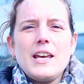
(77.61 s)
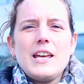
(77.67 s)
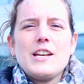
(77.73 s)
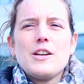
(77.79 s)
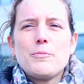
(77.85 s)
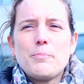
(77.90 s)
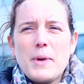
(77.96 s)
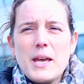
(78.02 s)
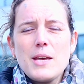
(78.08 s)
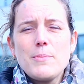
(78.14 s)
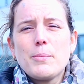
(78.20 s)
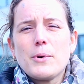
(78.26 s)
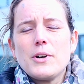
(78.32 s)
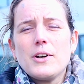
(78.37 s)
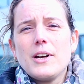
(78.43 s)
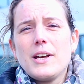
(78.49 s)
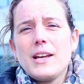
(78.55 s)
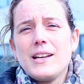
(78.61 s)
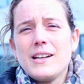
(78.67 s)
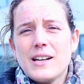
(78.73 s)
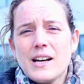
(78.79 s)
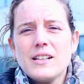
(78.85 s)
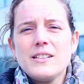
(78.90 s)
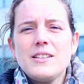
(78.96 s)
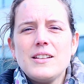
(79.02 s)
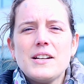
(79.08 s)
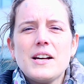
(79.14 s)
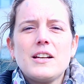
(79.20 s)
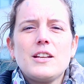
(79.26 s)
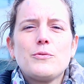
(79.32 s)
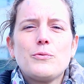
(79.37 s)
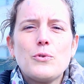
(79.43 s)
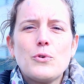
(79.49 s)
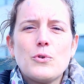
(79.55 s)
In a paper in
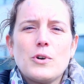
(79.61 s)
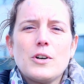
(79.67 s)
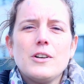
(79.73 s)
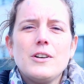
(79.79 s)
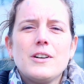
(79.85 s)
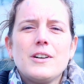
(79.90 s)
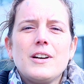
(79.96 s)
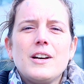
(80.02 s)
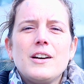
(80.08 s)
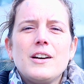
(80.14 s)
1994,